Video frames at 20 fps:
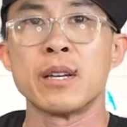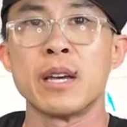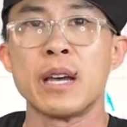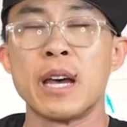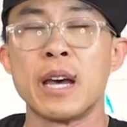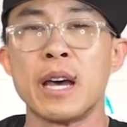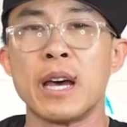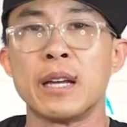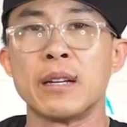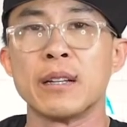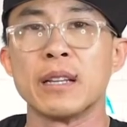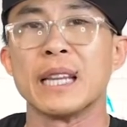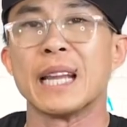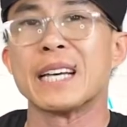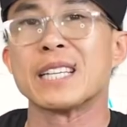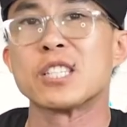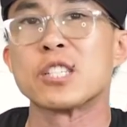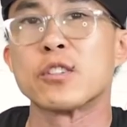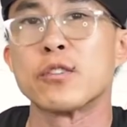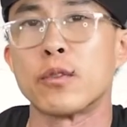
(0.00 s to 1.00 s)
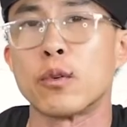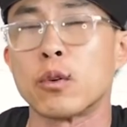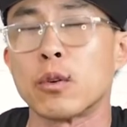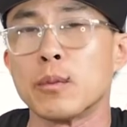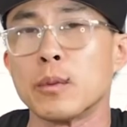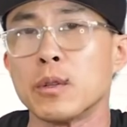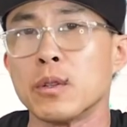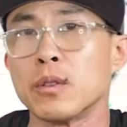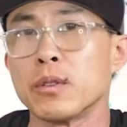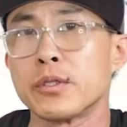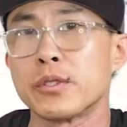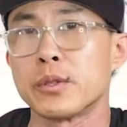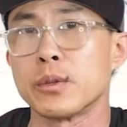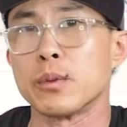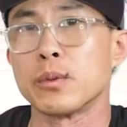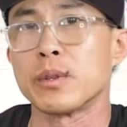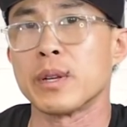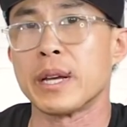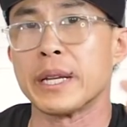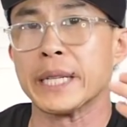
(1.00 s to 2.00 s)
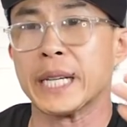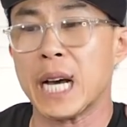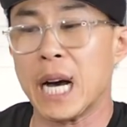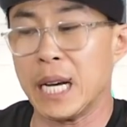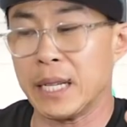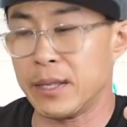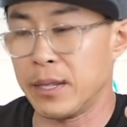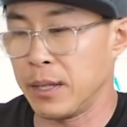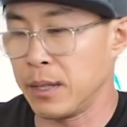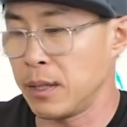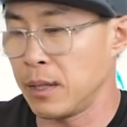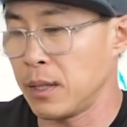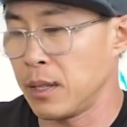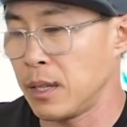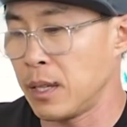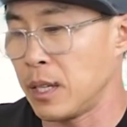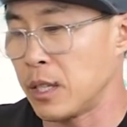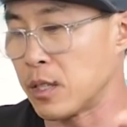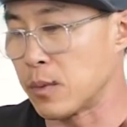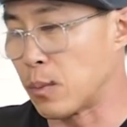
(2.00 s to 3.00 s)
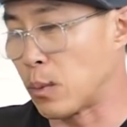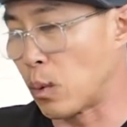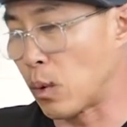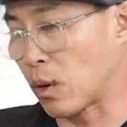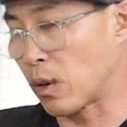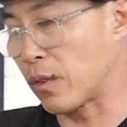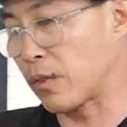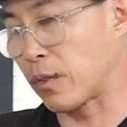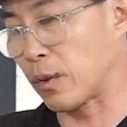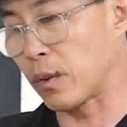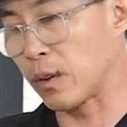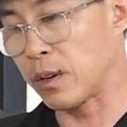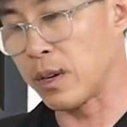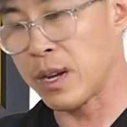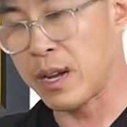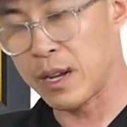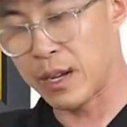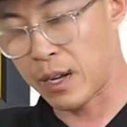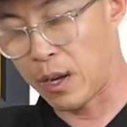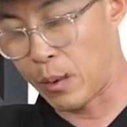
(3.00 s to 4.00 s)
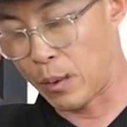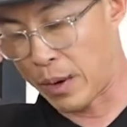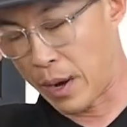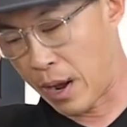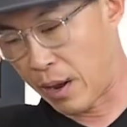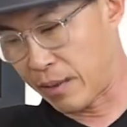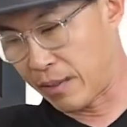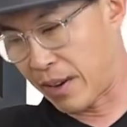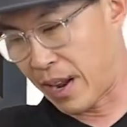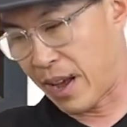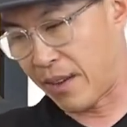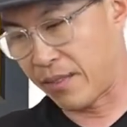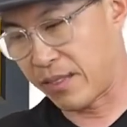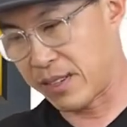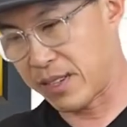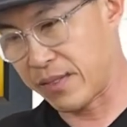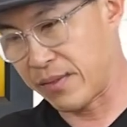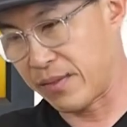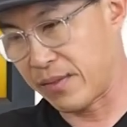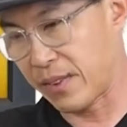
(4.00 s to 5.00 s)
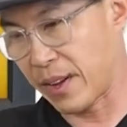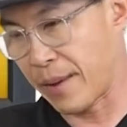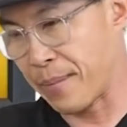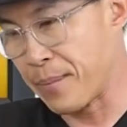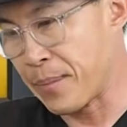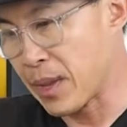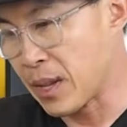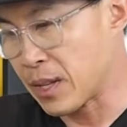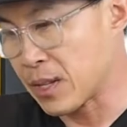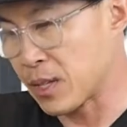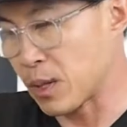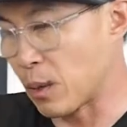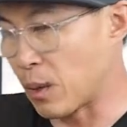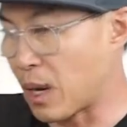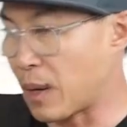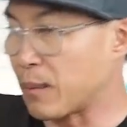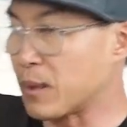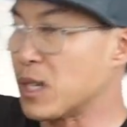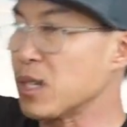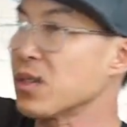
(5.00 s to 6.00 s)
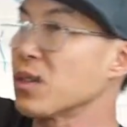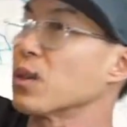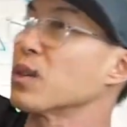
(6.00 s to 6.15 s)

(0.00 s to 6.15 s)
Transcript: and less formal suit and cut. It's more for going out and having some fun. So I'm just